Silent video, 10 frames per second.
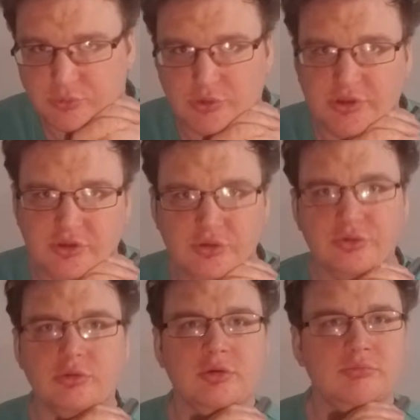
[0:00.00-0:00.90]
what I
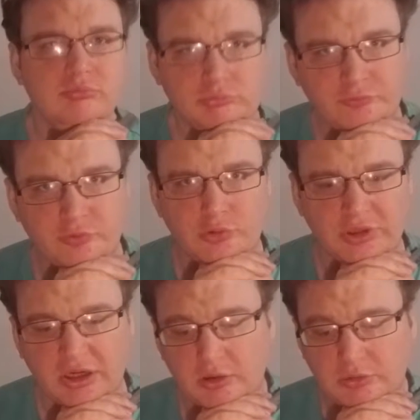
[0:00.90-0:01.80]
do for
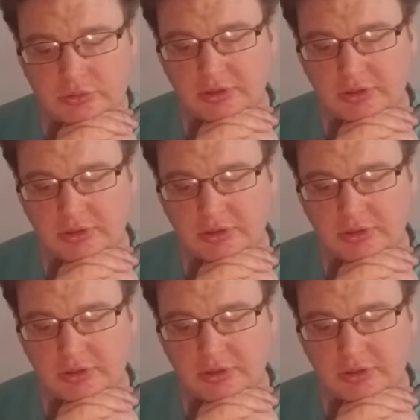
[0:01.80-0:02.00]
now.